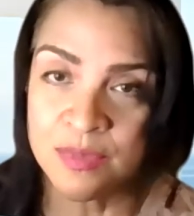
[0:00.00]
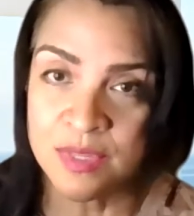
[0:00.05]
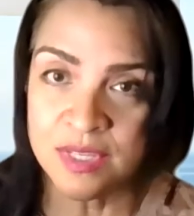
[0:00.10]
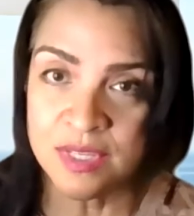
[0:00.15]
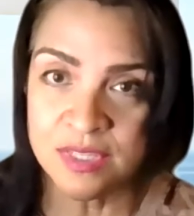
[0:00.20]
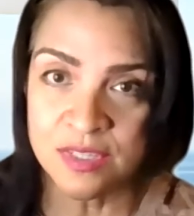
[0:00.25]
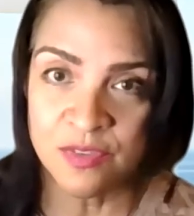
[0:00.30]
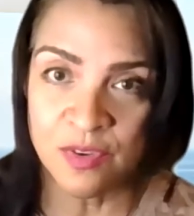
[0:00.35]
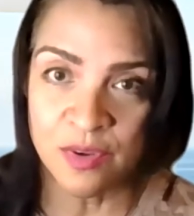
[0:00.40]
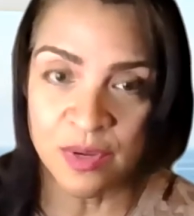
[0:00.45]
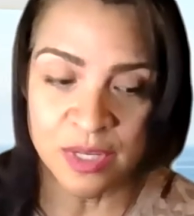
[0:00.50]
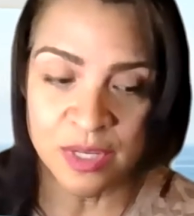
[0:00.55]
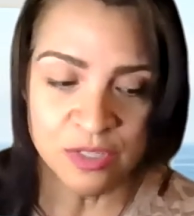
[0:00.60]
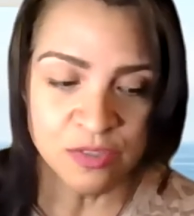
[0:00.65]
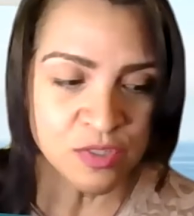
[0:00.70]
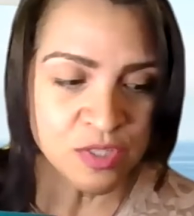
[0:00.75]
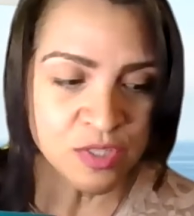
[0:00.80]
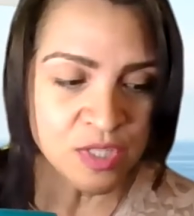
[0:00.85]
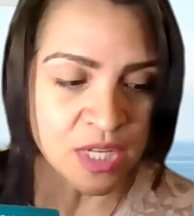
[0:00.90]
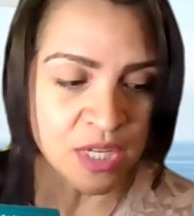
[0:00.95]
This is very
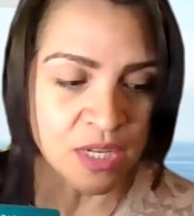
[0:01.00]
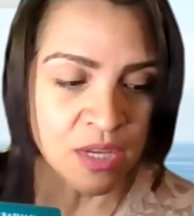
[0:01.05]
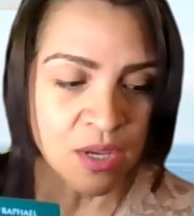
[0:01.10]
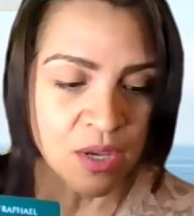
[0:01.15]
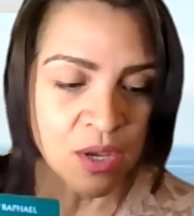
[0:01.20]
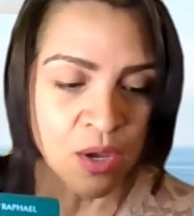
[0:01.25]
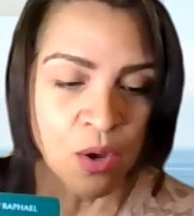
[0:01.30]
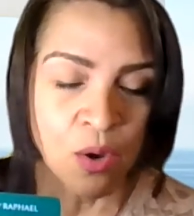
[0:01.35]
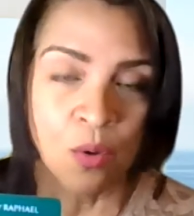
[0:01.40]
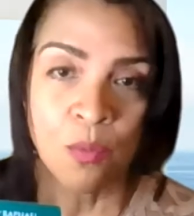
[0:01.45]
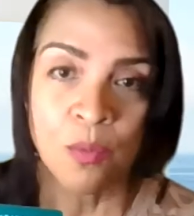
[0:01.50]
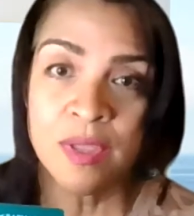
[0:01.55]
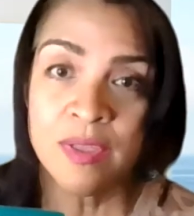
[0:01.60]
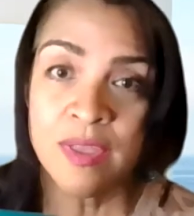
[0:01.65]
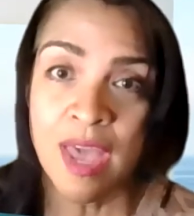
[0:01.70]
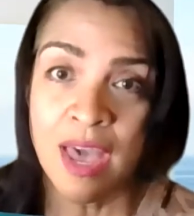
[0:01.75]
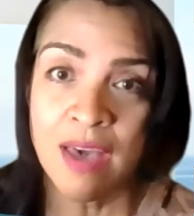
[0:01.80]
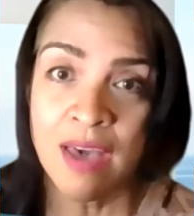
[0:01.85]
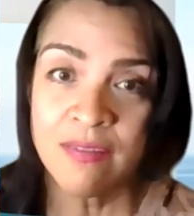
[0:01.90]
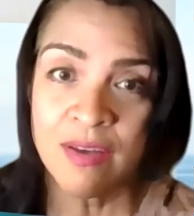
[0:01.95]
interesting. We
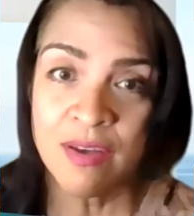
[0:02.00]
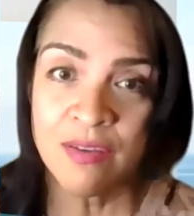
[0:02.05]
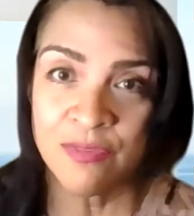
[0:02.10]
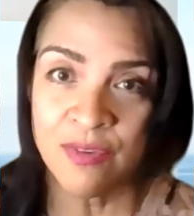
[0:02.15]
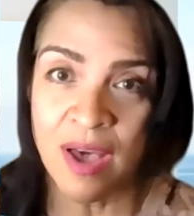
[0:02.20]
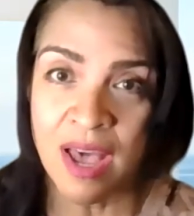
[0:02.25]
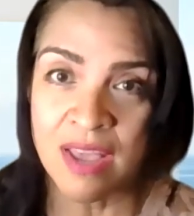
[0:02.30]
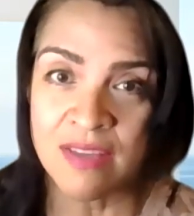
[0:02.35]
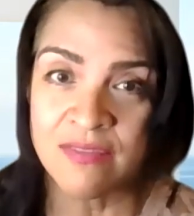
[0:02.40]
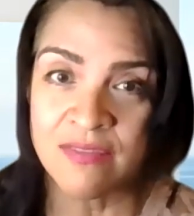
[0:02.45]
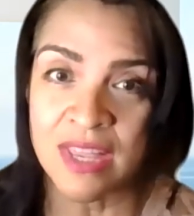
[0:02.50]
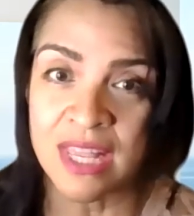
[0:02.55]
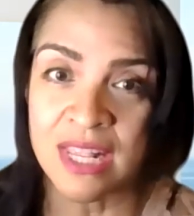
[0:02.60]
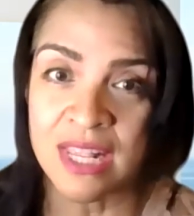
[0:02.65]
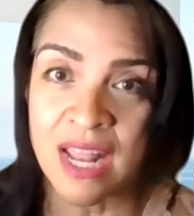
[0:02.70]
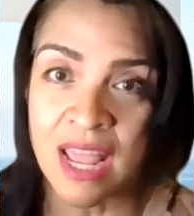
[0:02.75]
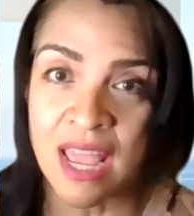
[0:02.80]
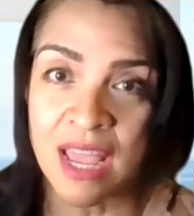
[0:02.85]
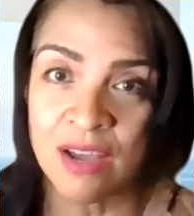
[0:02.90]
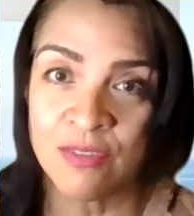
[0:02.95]
have a 5
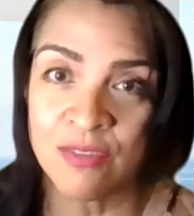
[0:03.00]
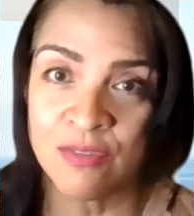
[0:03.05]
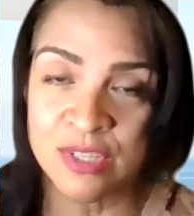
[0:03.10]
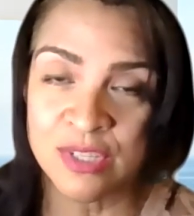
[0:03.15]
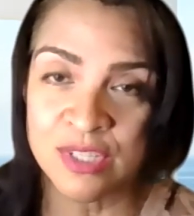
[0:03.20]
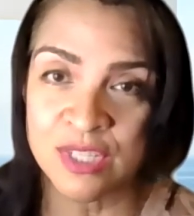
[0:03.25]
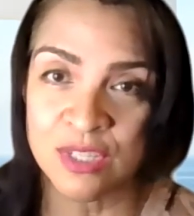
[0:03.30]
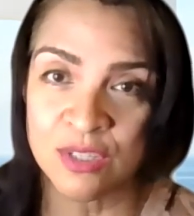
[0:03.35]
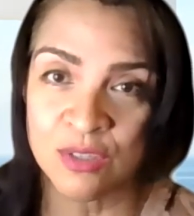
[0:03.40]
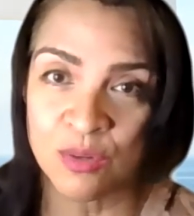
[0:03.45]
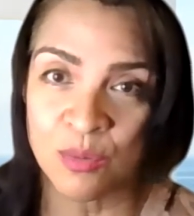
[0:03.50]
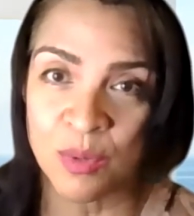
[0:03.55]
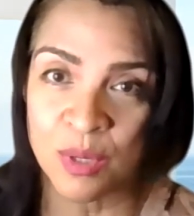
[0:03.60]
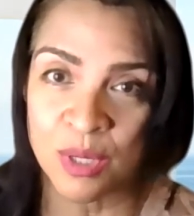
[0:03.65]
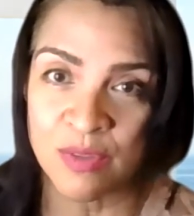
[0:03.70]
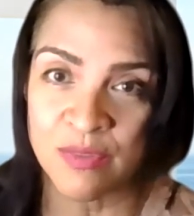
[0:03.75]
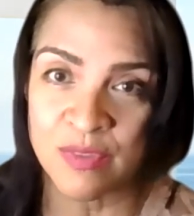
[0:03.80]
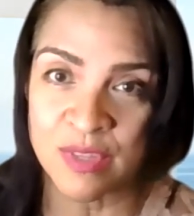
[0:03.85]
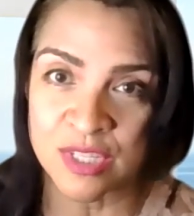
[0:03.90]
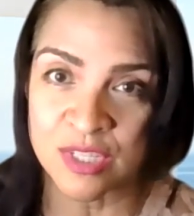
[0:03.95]
in every single
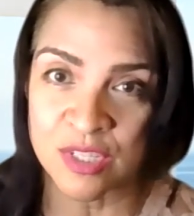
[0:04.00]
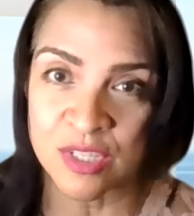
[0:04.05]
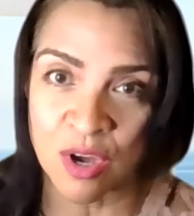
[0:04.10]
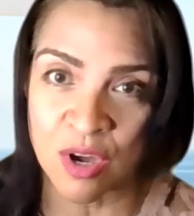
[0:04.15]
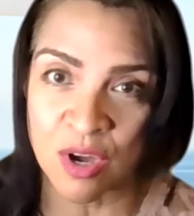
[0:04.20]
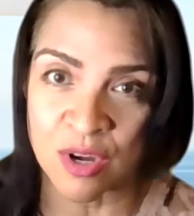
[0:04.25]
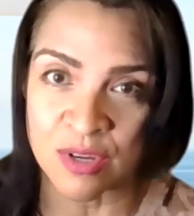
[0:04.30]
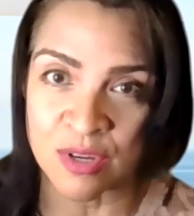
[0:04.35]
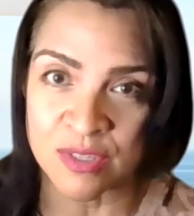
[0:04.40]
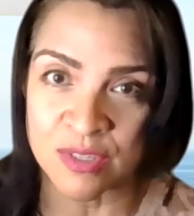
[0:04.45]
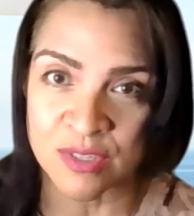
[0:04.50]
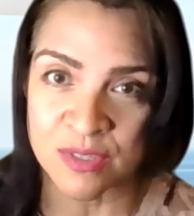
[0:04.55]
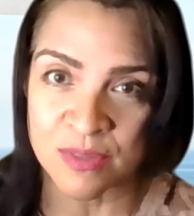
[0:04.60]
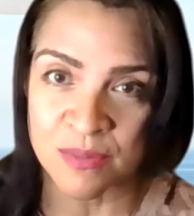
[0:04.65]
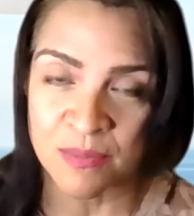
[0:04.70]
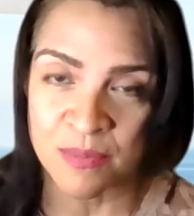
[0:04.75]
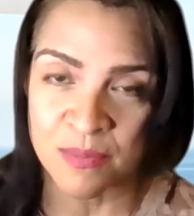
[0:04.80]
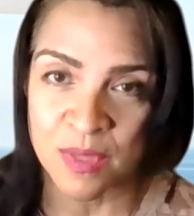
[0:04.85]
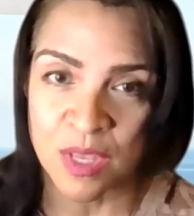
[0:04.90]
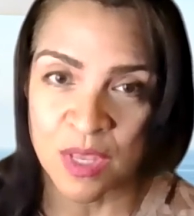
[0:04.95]
one of these cards.
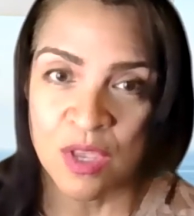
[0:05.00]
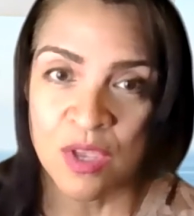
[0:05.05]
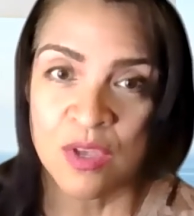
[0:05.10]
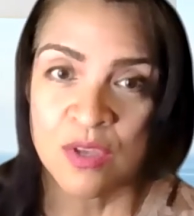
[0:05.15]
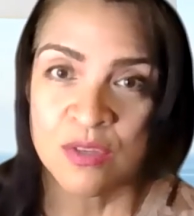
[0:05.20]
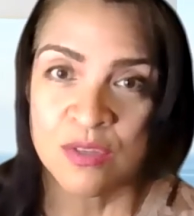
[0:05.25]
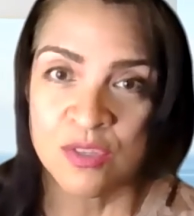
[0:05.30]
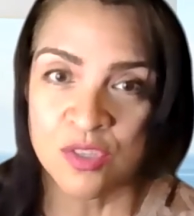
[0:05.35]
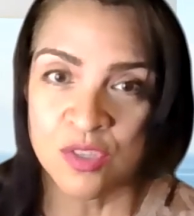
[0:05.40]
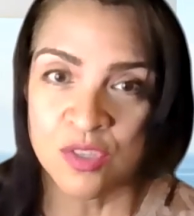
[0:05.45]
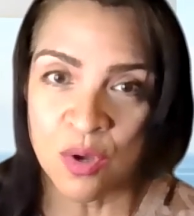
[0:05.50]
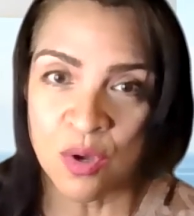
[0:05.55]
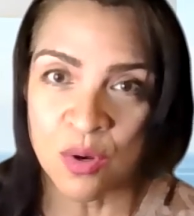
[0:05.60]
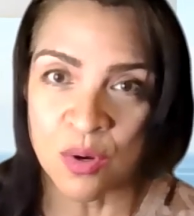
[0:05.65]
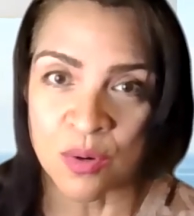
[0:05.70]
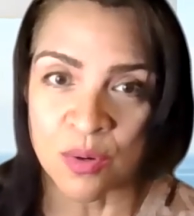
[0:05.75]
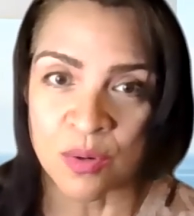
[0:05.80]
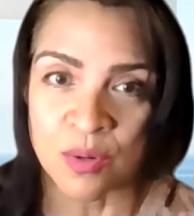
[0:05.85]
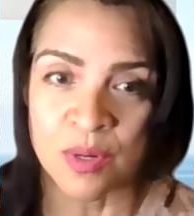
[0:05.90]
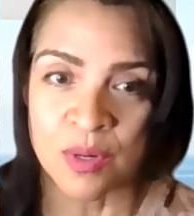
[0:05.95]

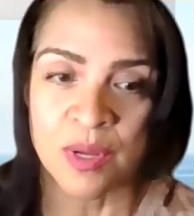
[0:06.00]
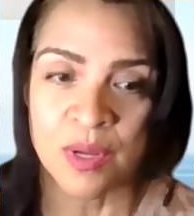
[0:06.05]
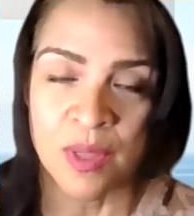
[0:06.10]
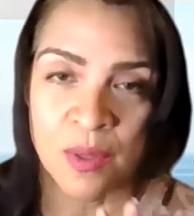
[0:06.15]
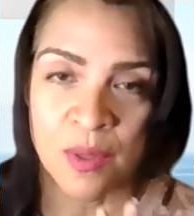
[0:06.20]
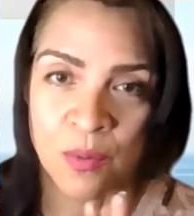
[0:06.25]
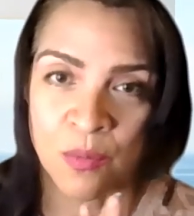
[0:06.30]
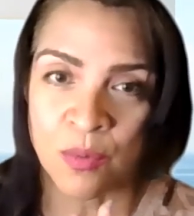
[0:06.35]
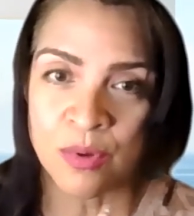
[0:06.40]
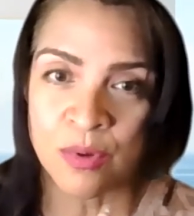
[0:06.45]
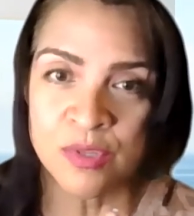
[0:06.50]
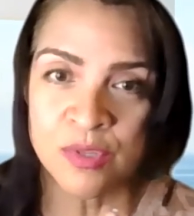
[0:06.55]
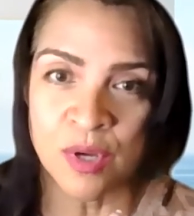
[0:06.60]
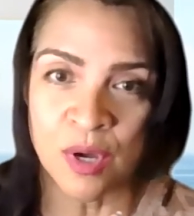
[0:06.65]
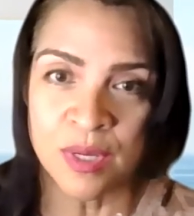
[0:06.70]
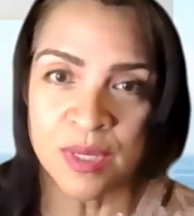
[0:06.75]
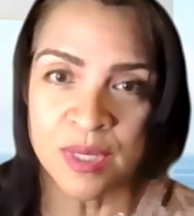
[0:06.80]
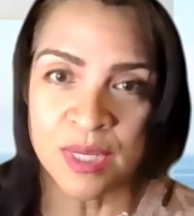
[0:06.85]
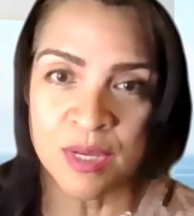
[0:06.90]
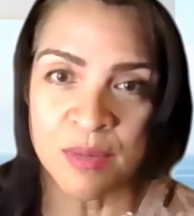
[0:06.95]
So we're
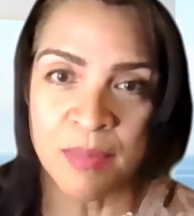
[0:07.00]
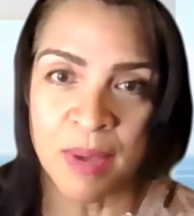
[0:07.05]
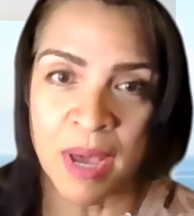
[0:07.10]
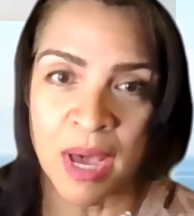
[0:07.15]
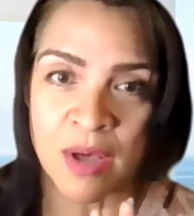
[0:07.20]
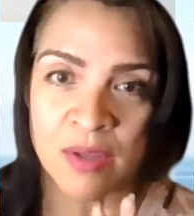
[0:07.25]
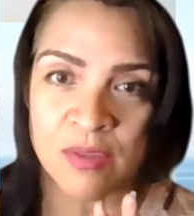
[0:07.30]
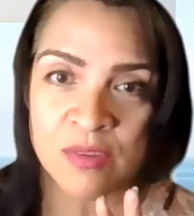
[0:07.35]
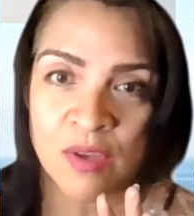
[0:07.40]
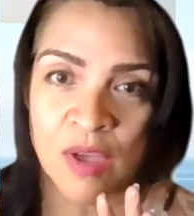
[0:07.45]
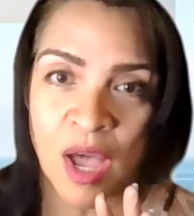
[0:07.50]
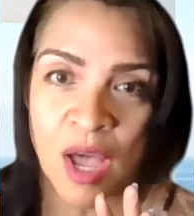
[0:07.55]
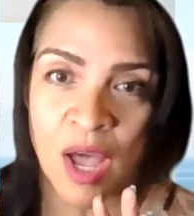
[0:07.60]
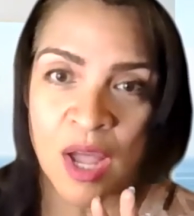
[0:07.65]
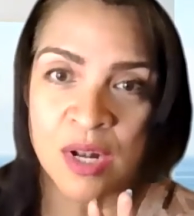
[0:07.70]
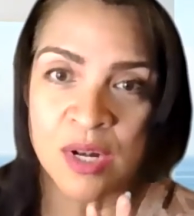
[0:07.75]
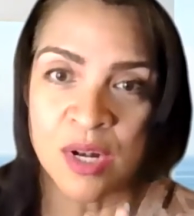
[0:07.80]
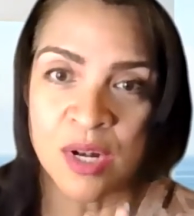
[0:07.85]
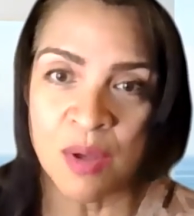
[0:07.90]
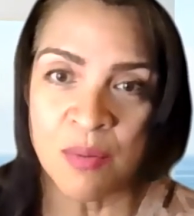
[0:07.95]
talking about
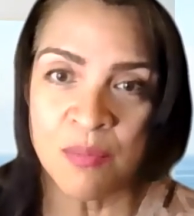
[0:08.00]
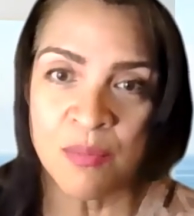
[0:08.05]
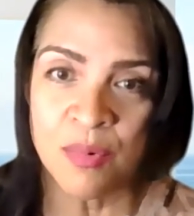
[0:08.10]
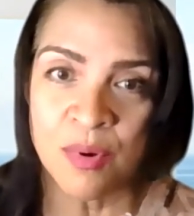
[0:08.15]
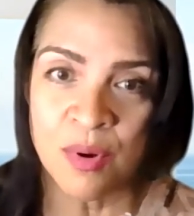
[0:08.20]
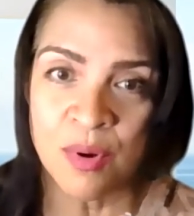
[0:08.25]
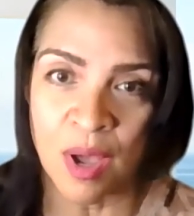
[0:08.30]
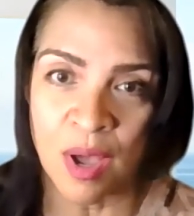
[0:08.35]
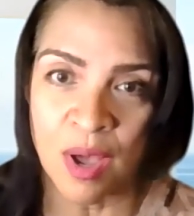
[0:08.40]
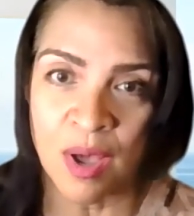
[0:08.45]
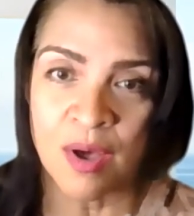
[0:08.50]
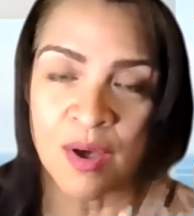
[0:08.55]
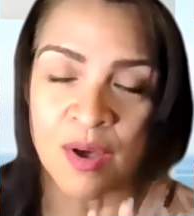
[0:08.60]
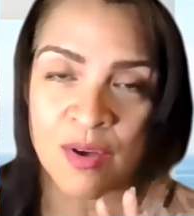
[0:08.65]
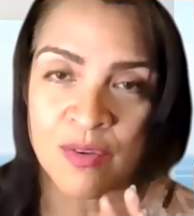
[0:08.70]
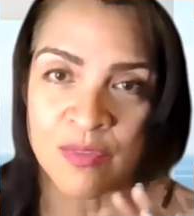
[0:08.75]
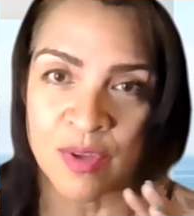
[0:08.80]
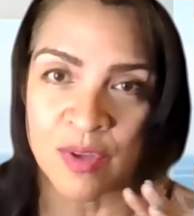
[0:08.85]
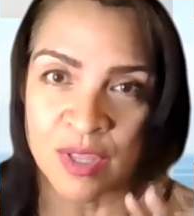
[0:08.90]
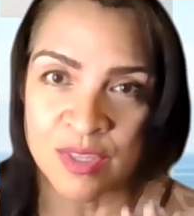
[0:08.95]
a number
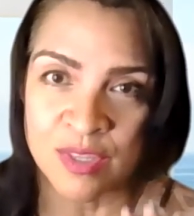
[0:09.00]
of